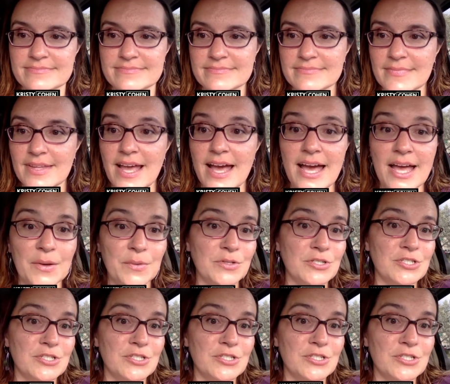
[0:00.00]
would
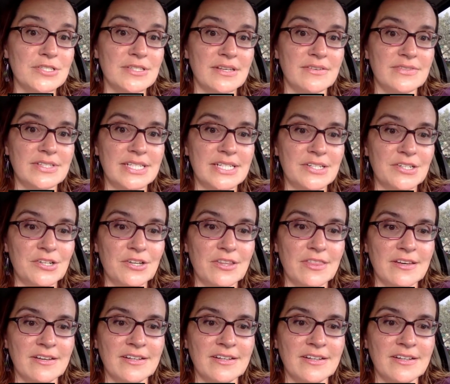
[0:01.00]
just love to
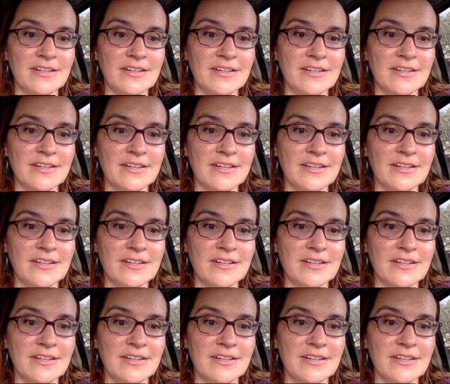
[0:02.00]
hear
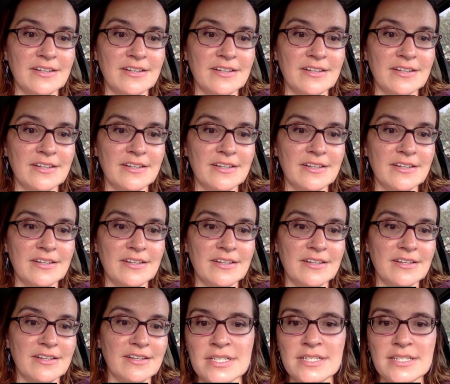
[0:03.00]

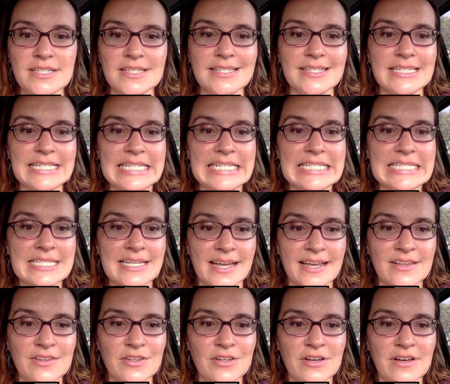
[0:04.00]
some good dialogue and
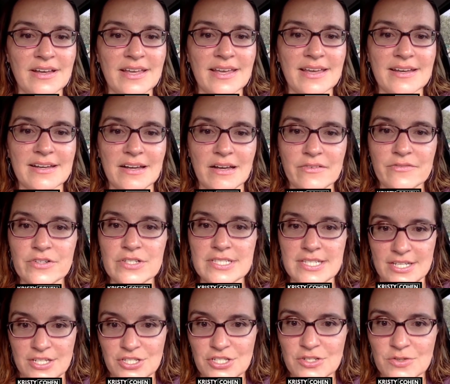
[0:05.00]
conversation right
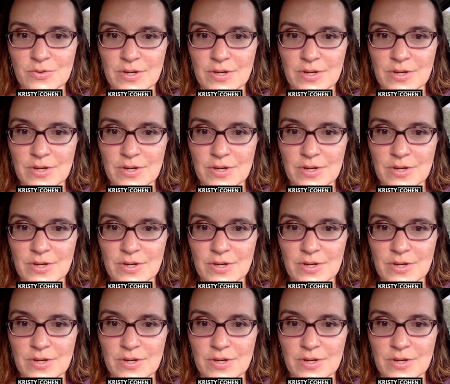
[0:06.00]
now.